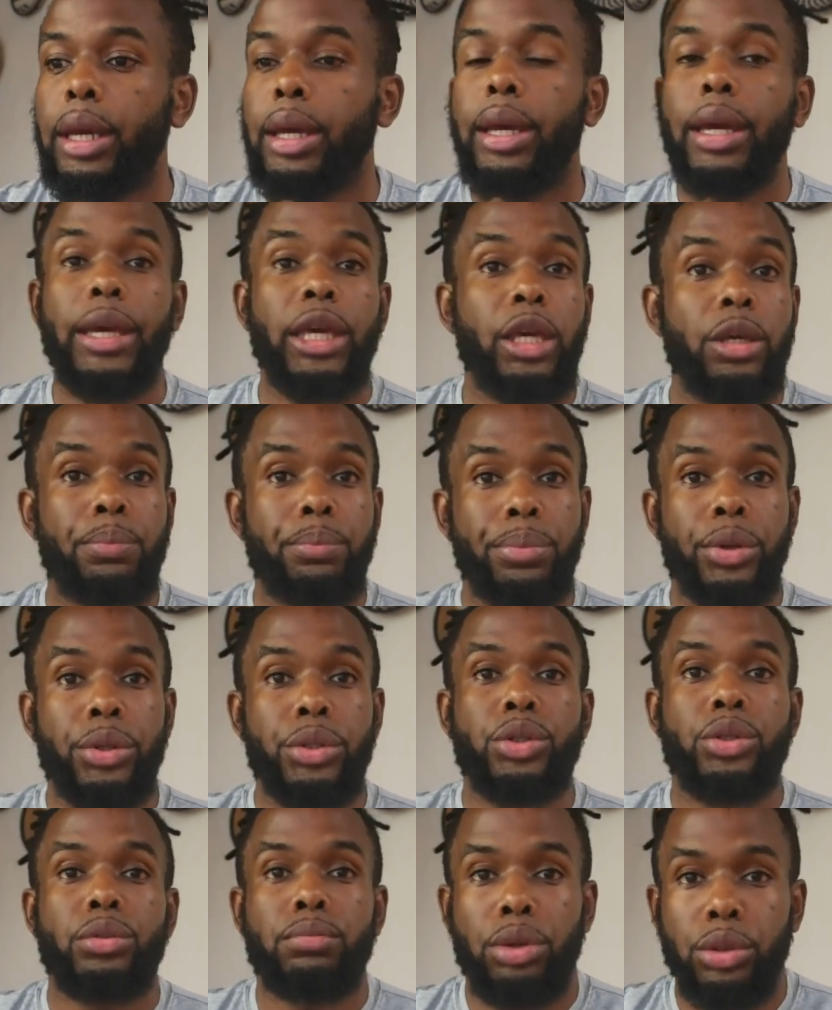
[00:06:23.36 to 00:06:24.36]
A
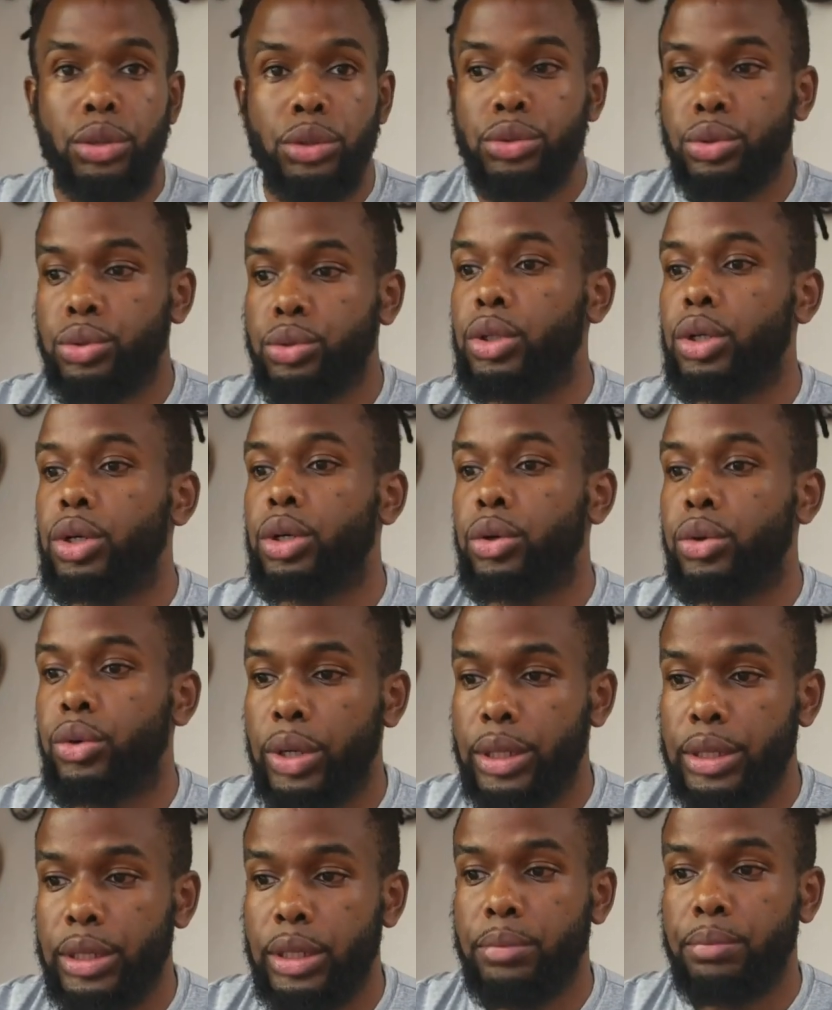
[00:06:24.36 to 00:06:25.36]
person born to
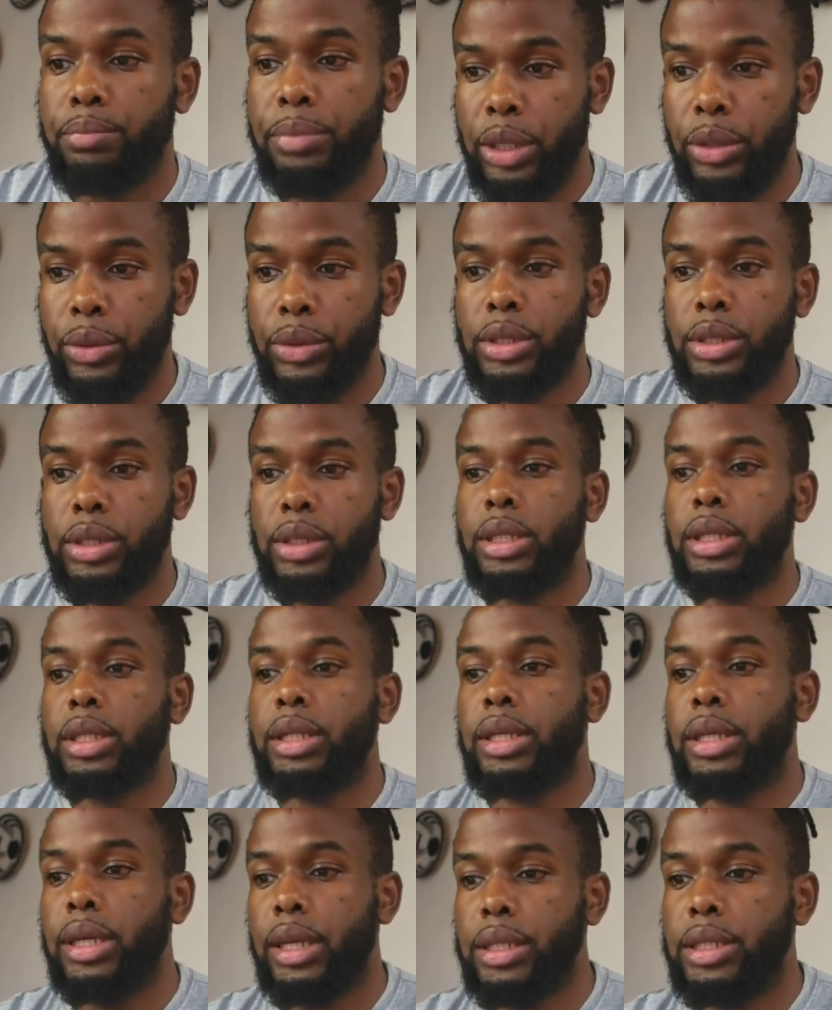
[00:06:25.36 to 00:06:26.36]
Rwandan parents
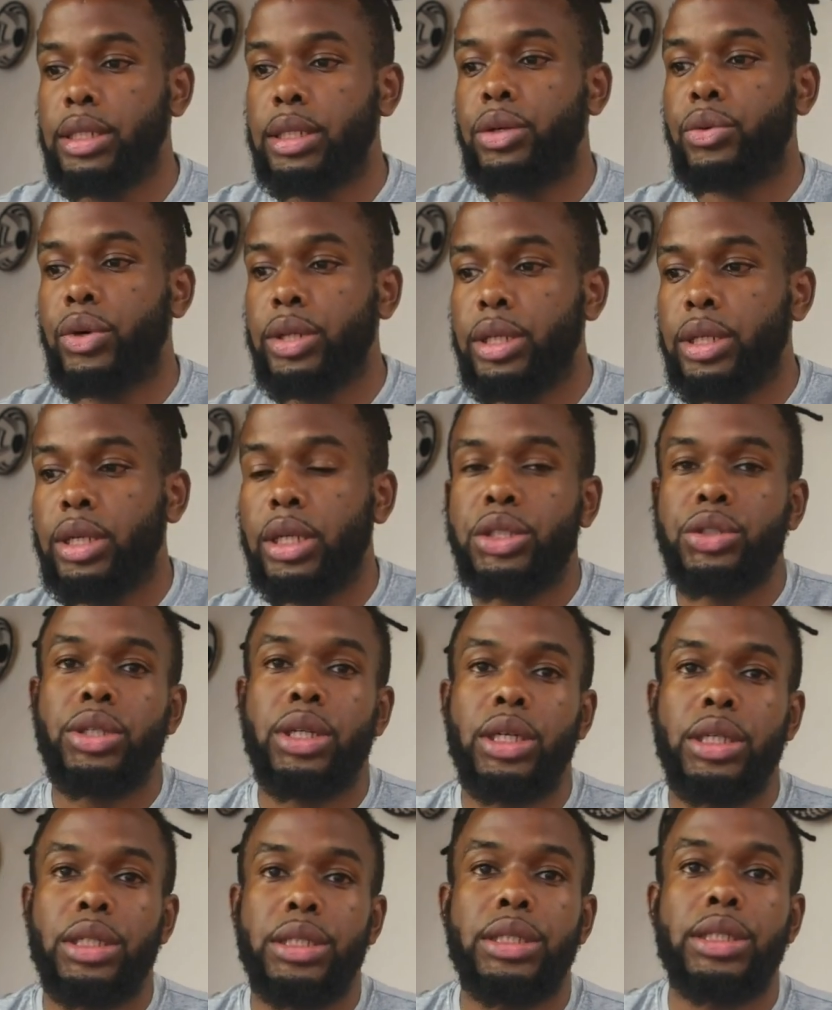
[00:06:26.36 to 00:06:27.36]
gets Rwandan
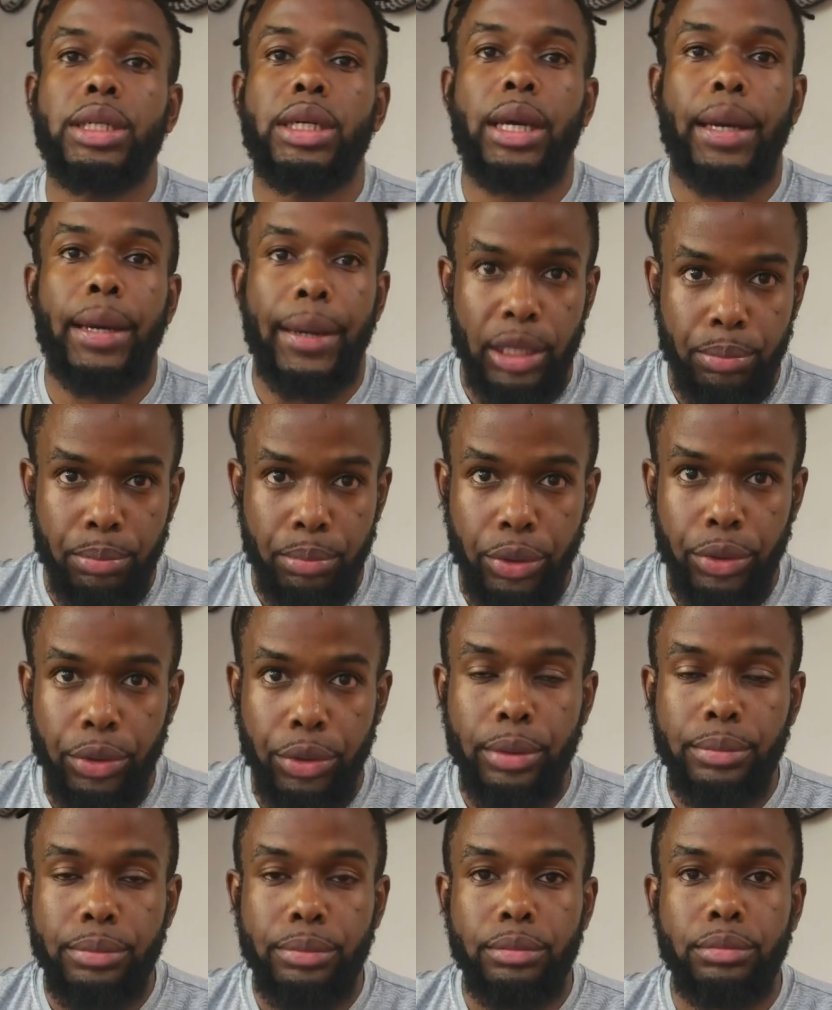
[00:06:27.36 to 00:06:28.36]
nationality at
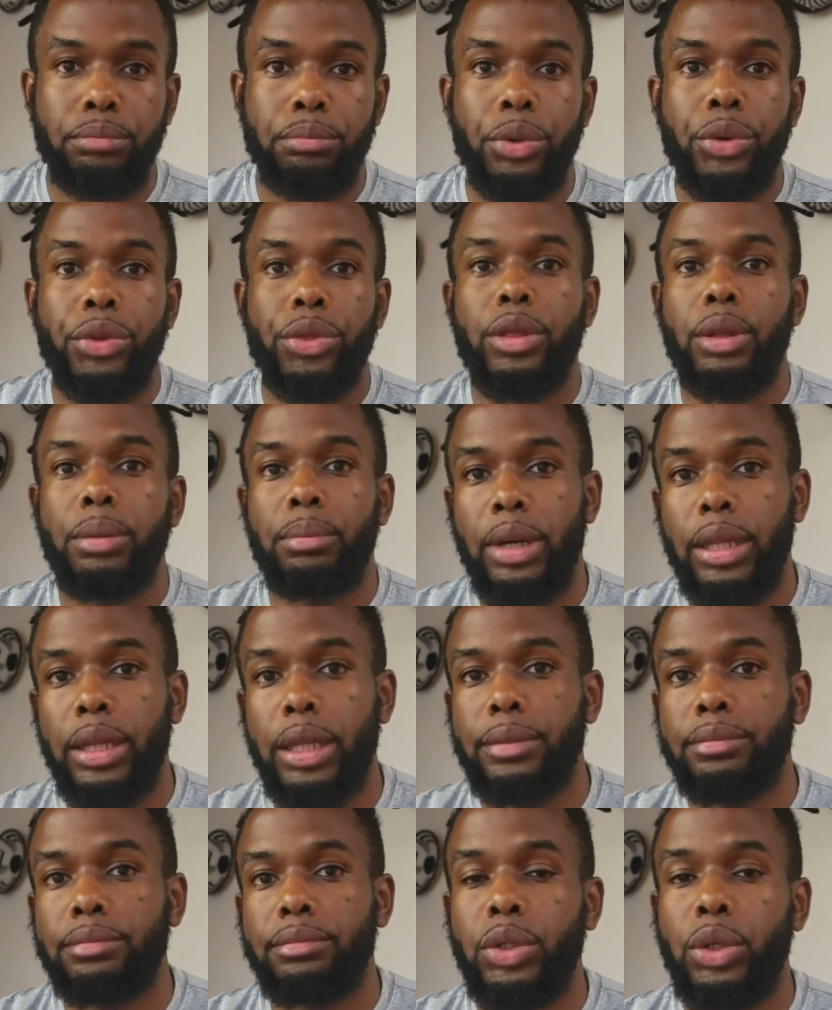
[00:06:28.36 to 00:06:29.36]
birth. Both the
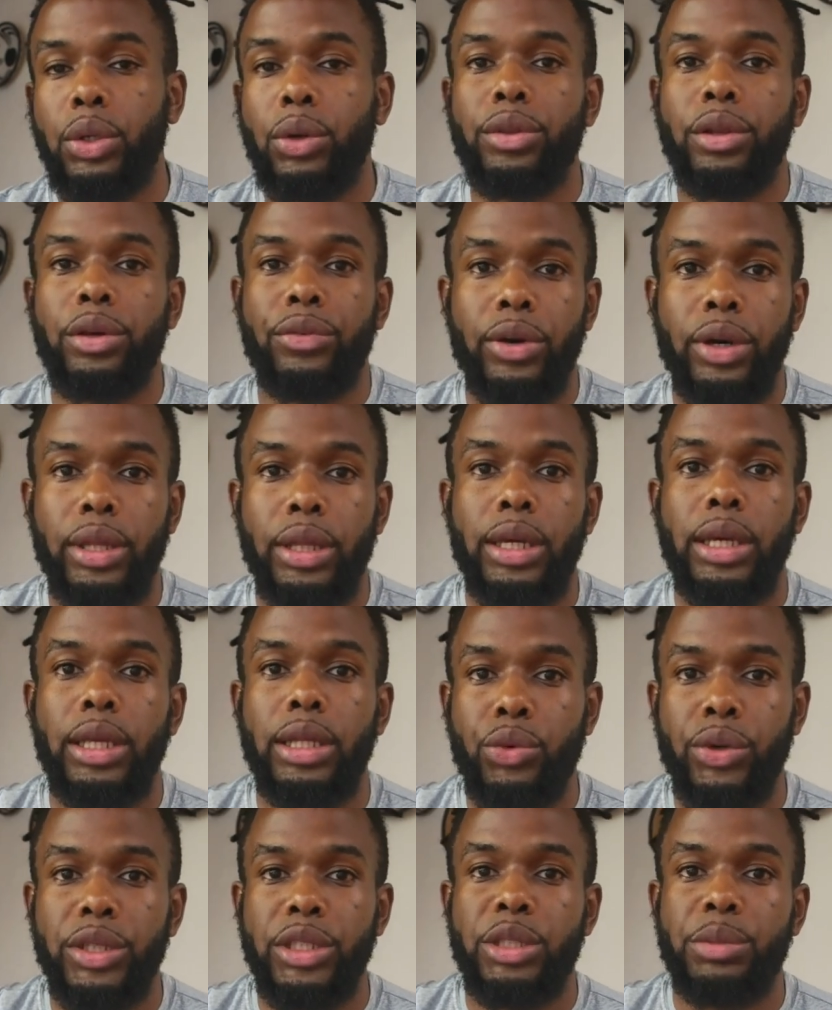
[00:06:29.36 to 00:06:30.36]
mother or the father can
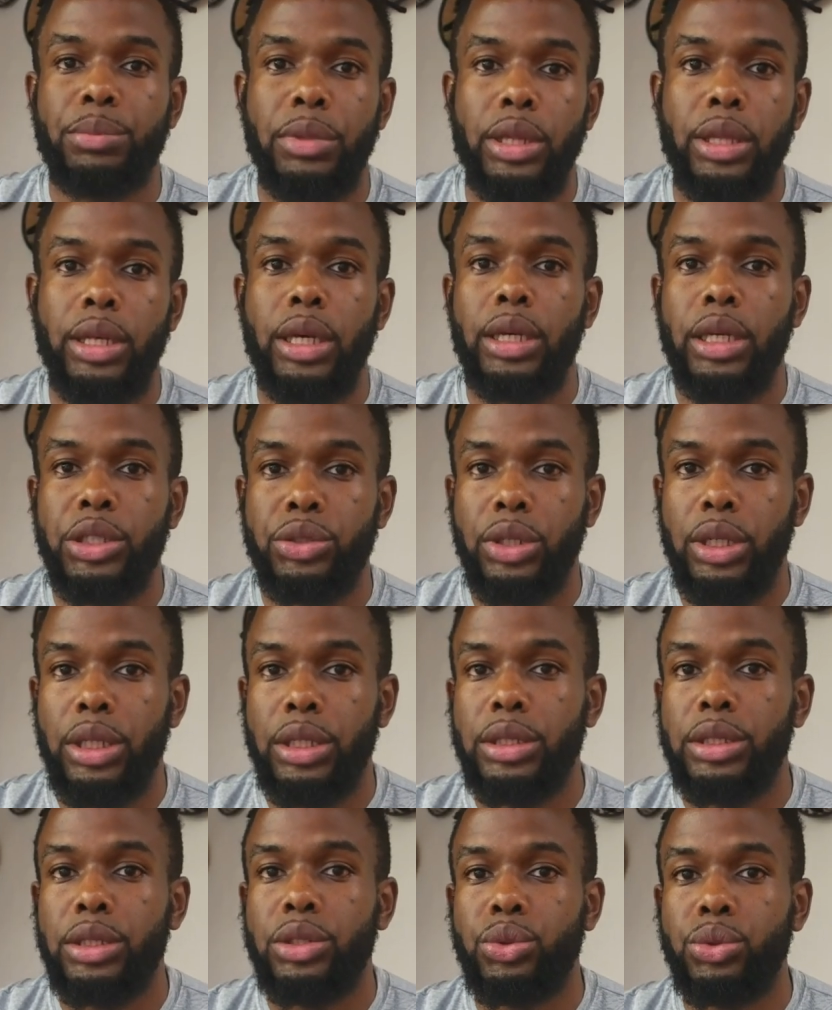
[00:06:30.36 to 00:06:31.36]
transmit their
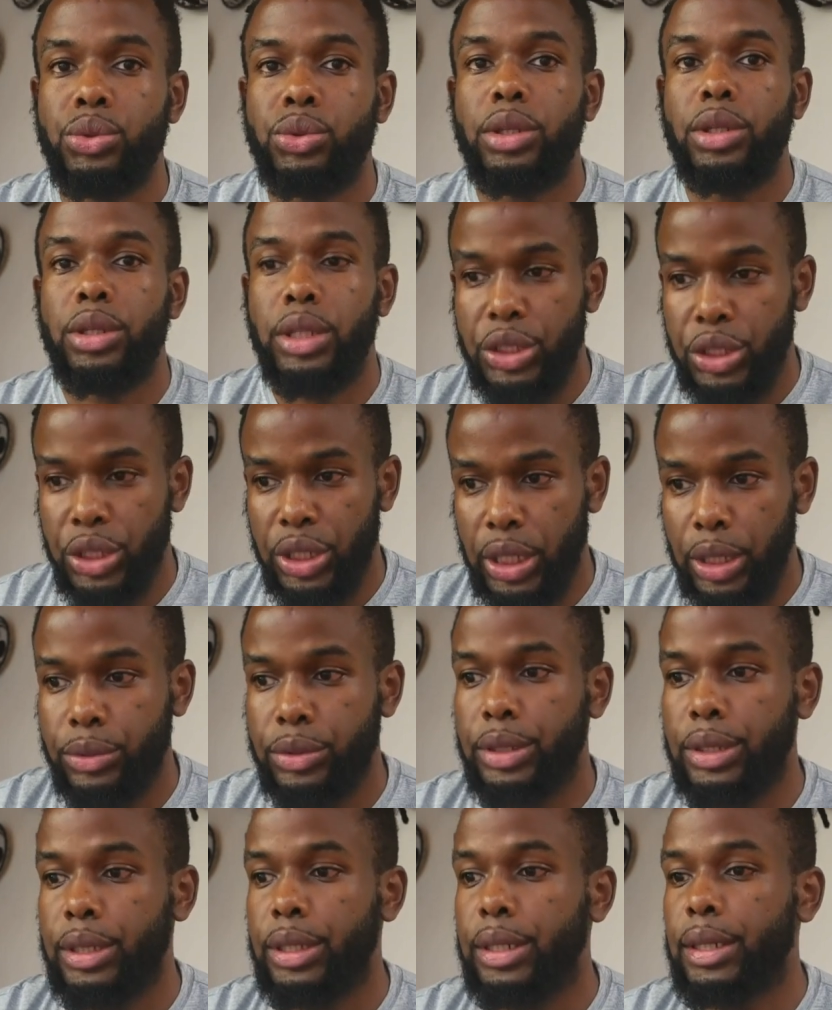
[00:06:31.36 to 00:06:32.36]
nationality to the child.